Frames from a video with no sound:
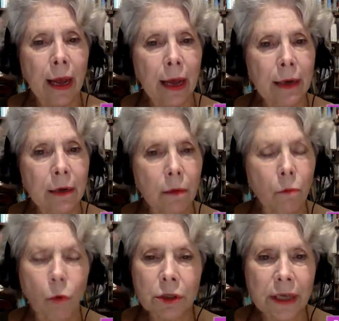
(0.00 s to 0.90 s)
and
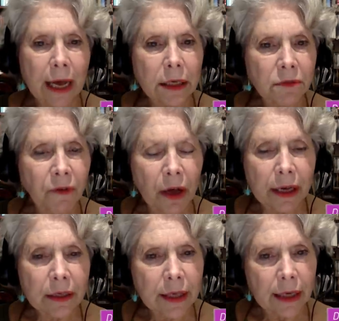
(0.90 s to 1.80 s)
more
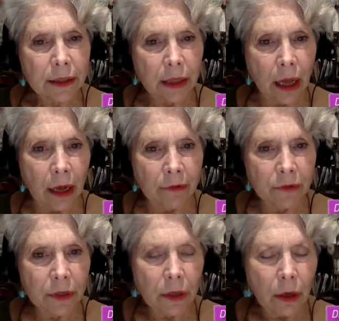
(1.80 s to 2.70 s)
satisfying sex
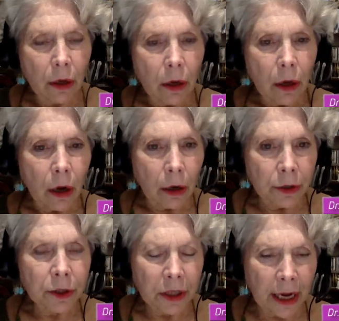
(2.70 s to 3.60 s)
lives
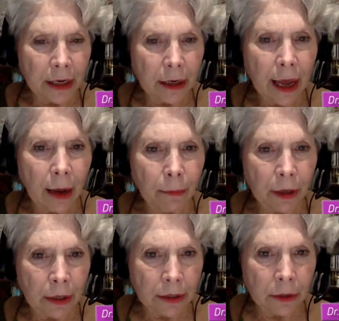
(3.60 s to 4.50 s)
under state
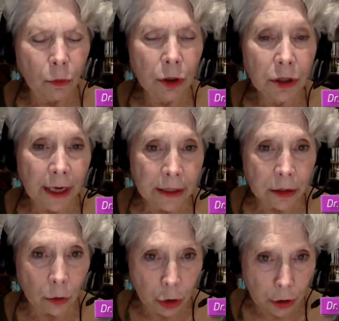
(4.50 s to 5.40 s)
capitalism or
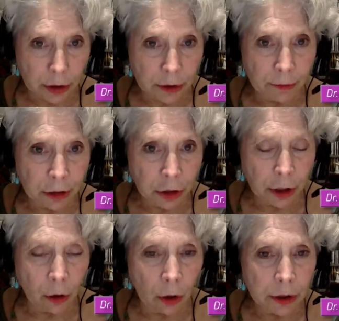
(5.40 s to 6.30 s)
state socialism, as
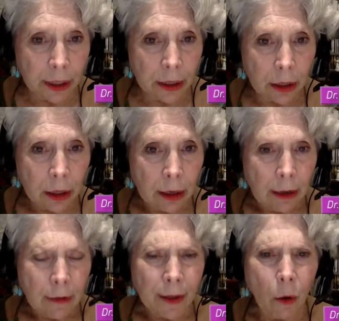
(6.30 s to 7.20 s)
she calls it.
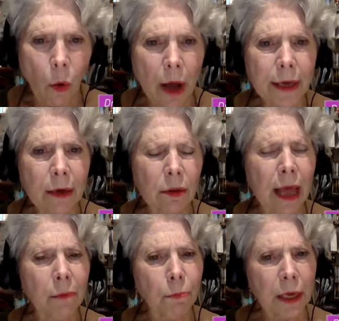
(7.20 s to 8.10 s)
Now, why could
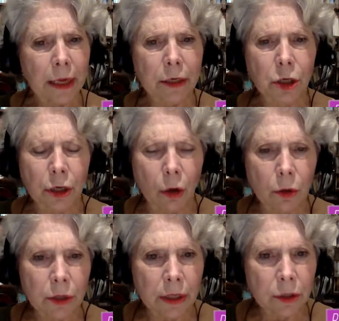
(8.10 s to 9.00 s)
that be? She
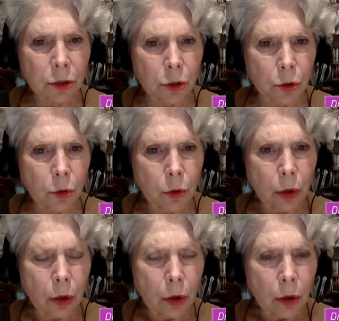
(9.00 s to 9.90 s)
goes into
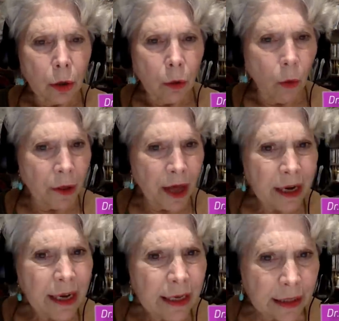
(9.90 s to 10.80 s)
why
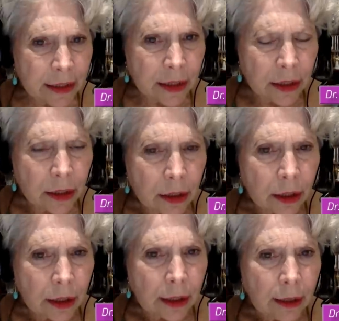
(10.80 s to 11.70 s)
that is.
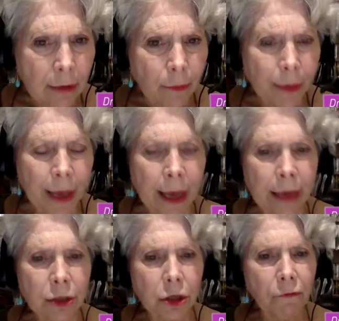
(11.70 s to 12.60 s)

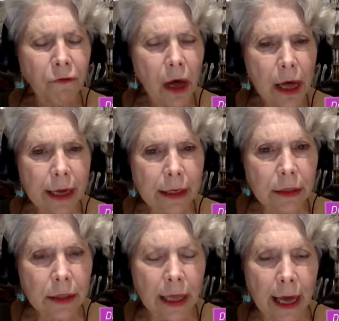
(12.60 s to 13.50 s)
And she
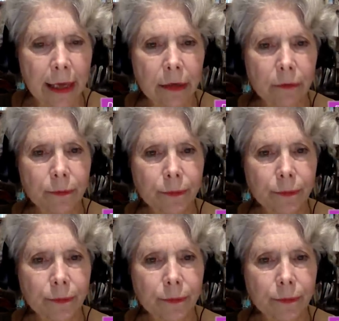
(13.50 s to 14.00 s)
finds that